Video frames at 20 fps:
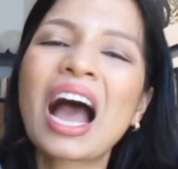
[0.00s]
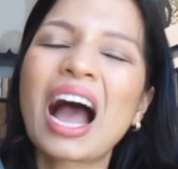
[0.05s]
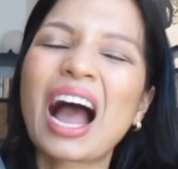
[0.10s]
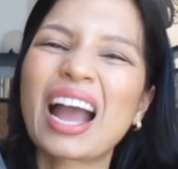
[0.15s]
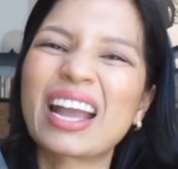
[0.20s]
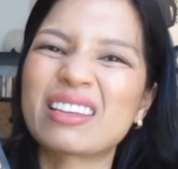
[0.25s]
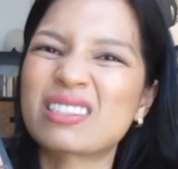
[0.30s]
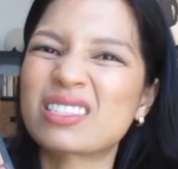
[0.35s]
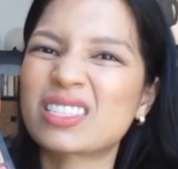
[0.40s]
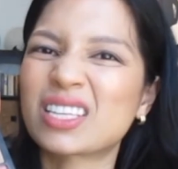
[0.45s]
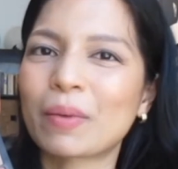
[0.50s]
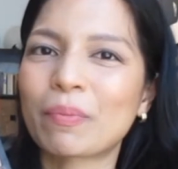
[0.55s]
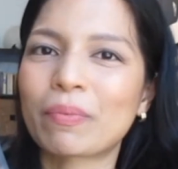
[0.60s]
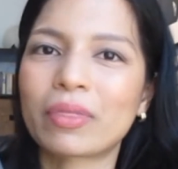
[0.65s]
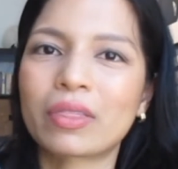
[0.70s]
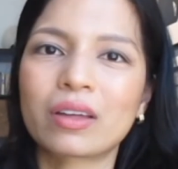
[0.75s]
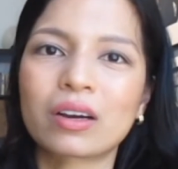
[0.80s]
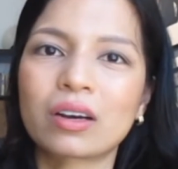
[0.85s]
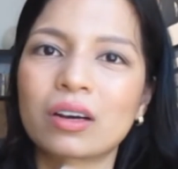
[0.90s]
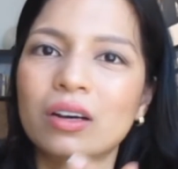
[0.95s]
I
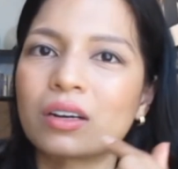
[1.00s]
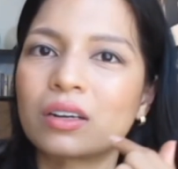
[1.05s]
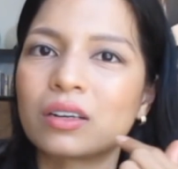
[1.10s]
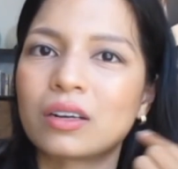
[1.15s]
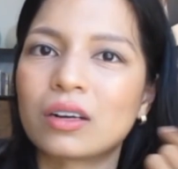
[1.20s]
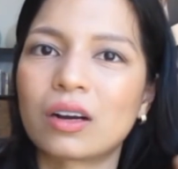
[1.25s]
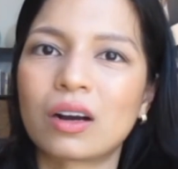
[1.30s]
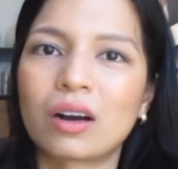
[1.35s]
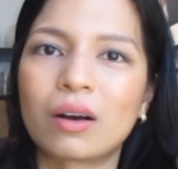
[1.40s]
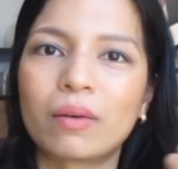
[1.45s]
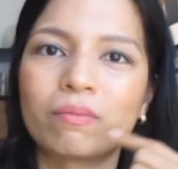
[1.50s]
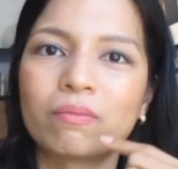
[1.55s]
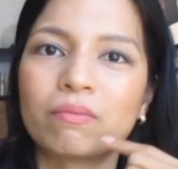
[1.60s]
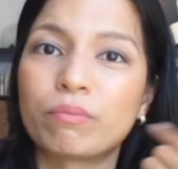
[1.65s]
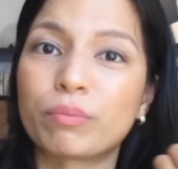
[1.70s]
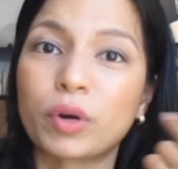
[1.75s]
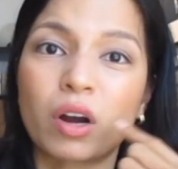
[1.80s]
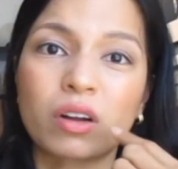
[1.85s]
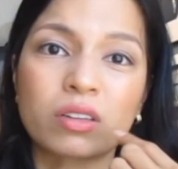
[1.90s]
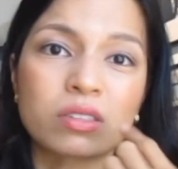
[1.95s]
skip the
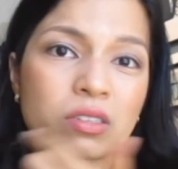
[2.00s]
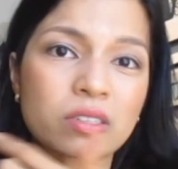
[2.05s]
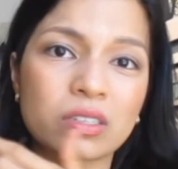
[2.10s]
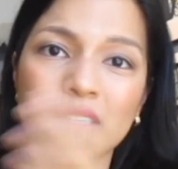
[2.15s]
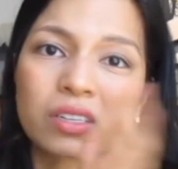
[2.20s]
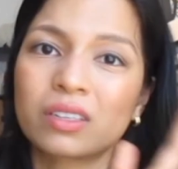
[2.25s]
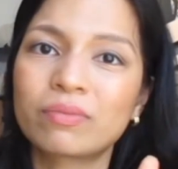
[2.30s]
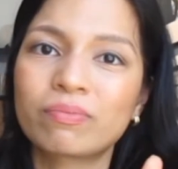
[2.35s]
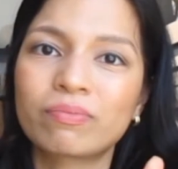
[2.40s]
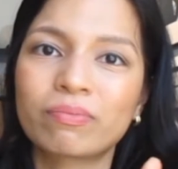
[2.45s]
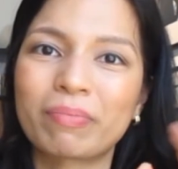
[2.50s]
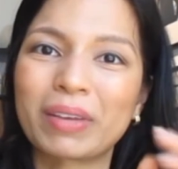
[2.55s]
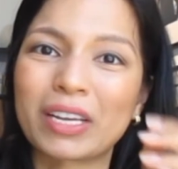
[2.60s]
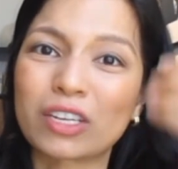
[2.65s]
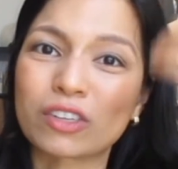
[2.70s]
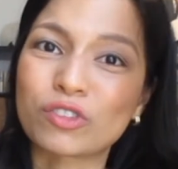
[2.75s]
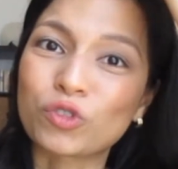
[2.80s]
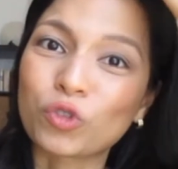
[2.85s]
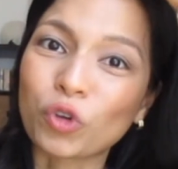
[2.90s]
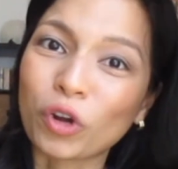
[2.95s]
bronzer
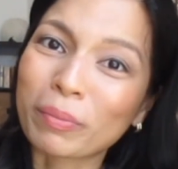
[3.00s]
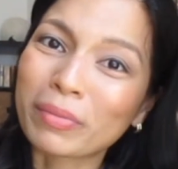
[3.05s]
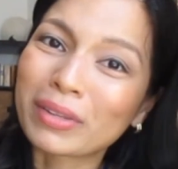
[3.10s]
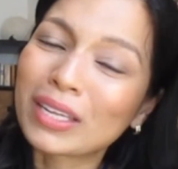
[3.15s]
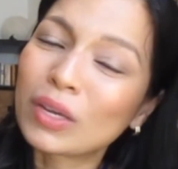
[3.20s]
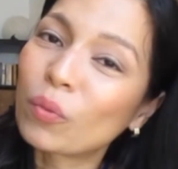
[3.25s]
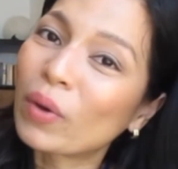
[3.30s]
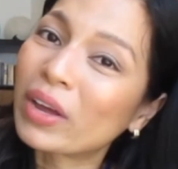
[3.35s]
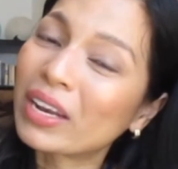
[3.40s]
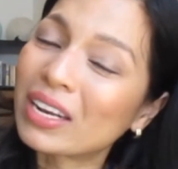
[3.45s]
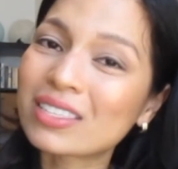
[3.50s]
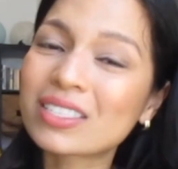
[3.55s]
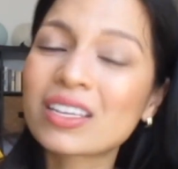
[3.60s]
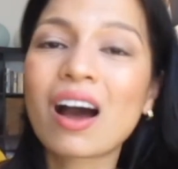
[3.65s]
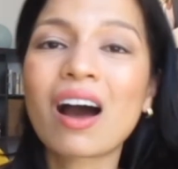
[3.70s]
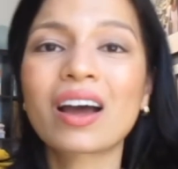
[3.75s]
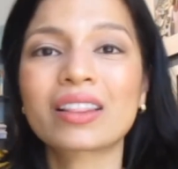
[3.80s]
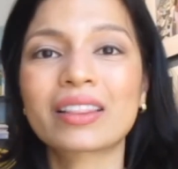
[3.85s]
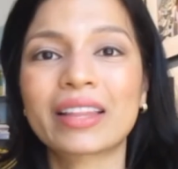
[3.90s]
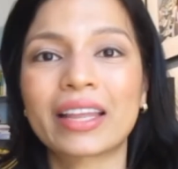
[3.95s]
because normally when it's hot,